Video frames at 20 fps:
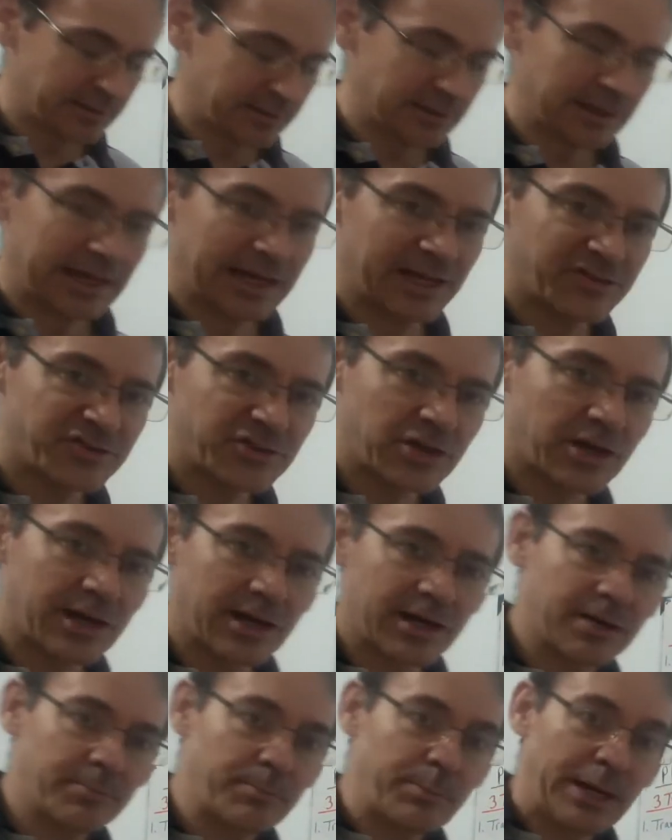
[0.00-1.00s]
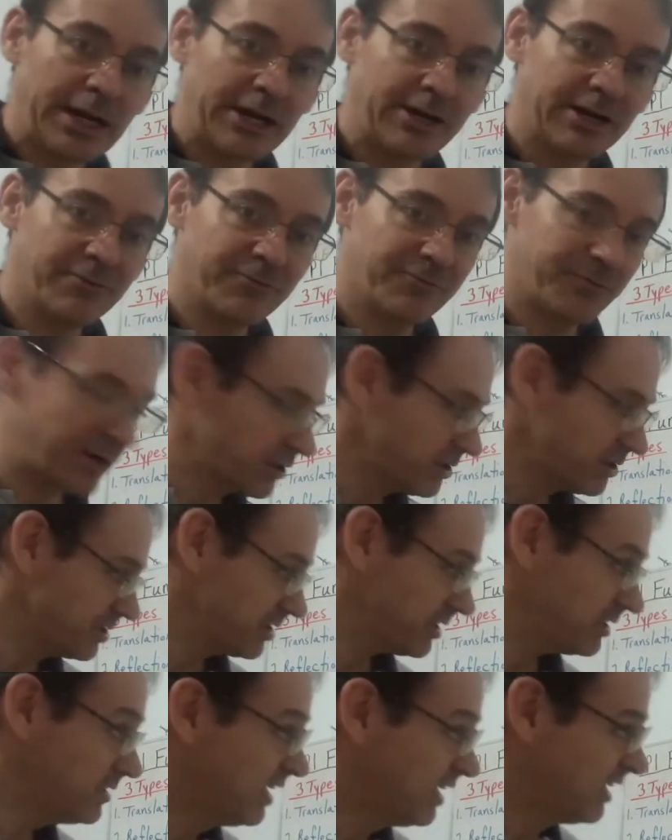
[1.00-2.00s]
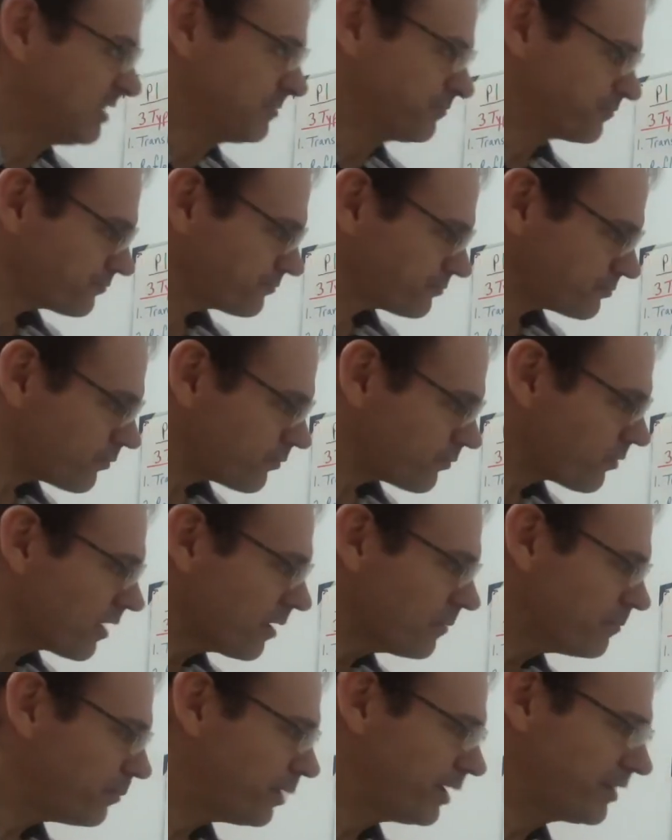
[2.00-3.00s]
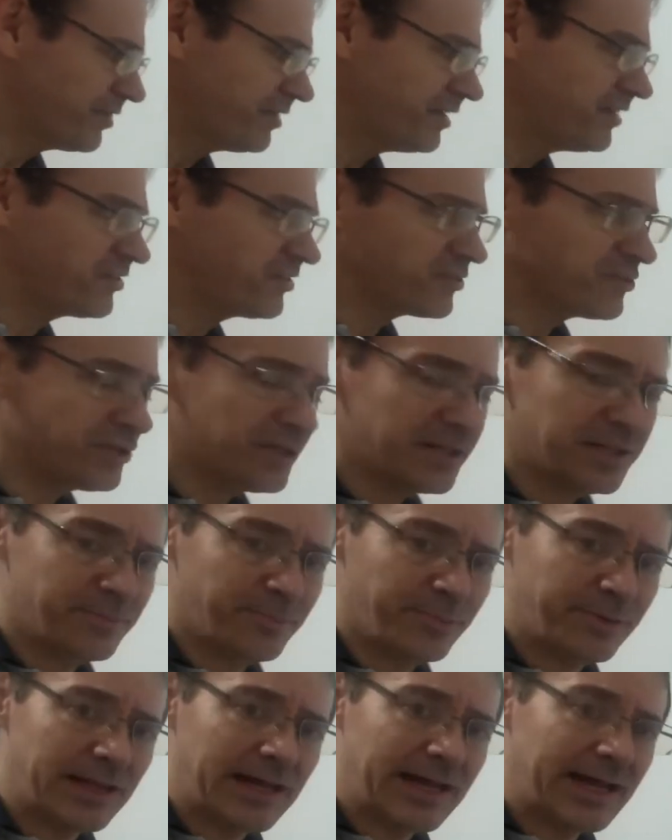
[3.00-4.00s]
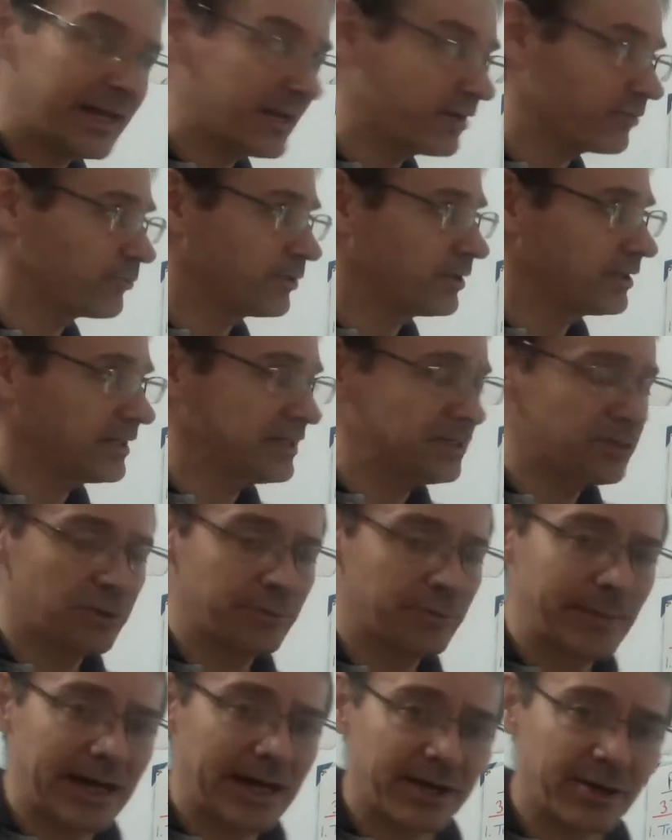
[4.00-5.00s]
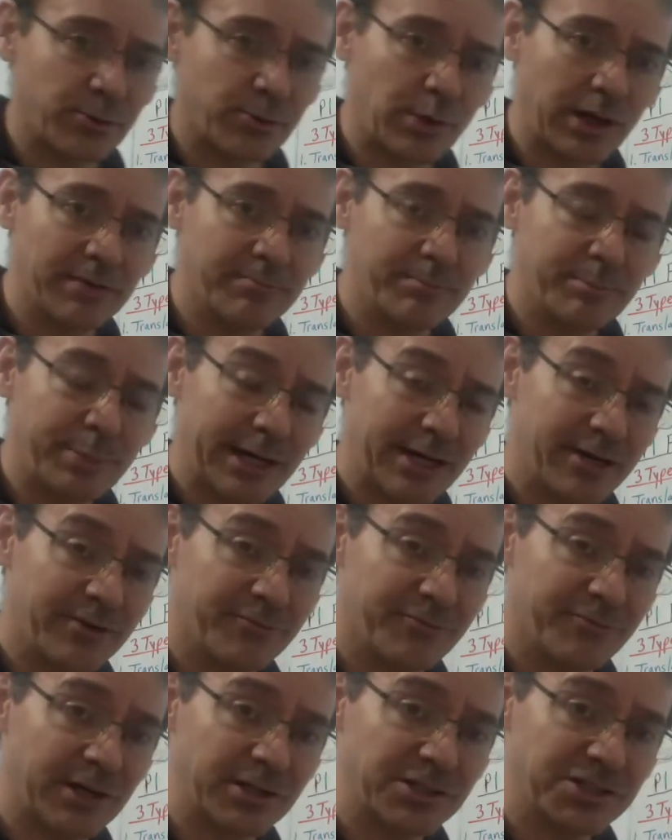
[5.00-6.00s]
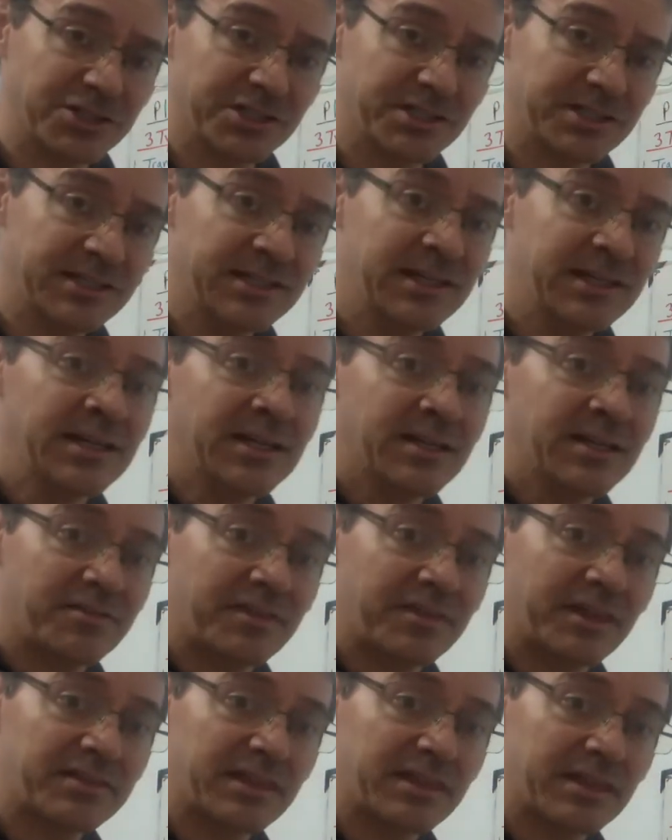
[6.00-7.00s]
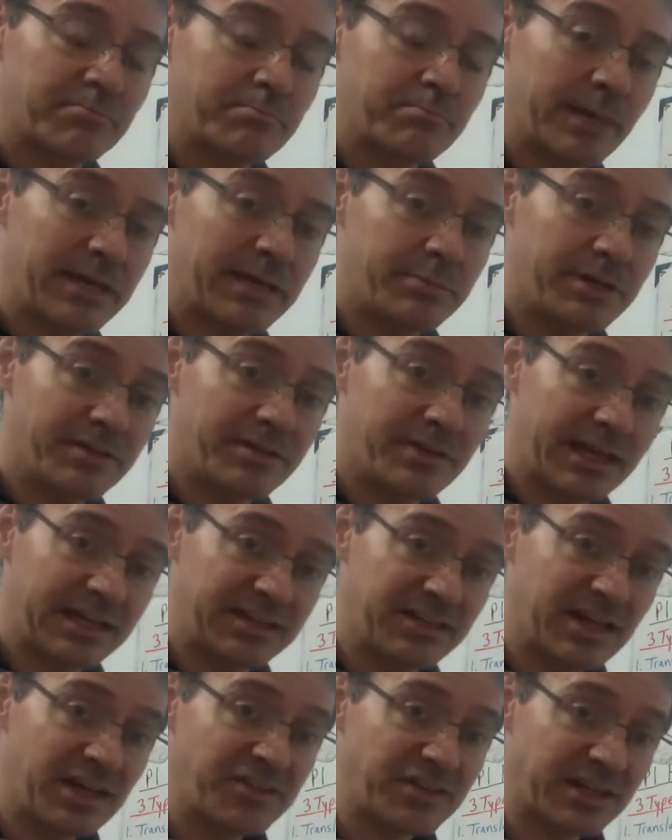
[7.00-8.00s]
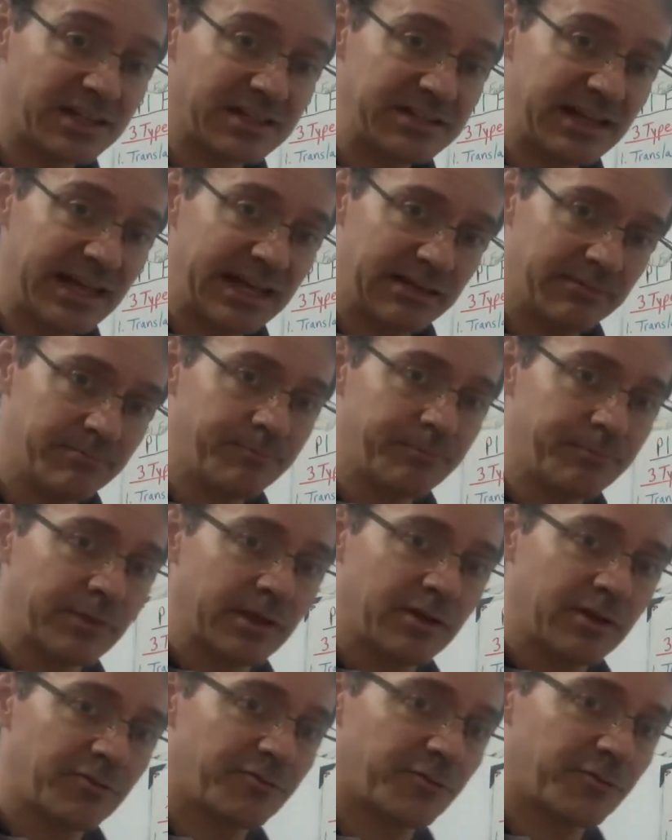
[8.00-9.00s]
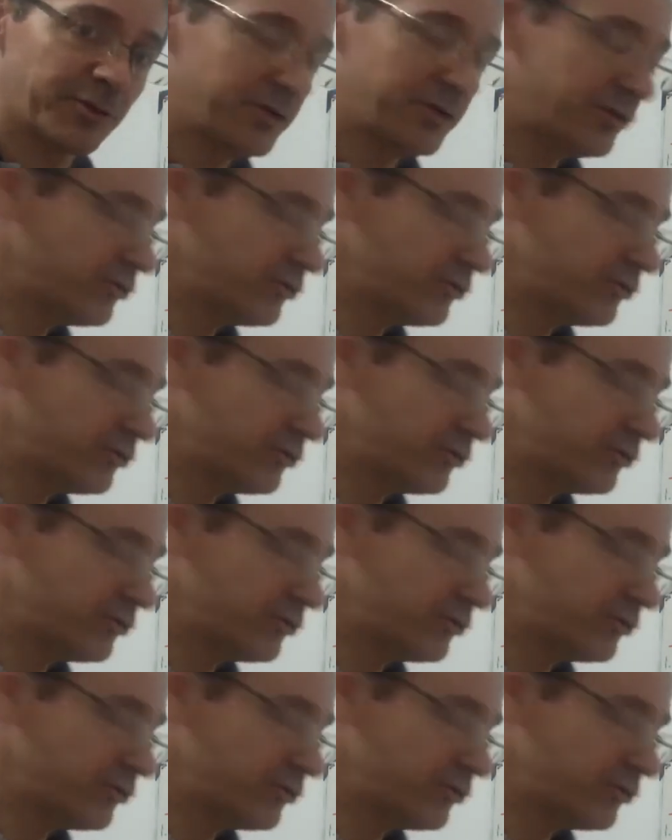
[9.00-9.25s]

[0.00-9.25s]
as our parent function, but this could apply really no matter what parent function that maybe they designate for you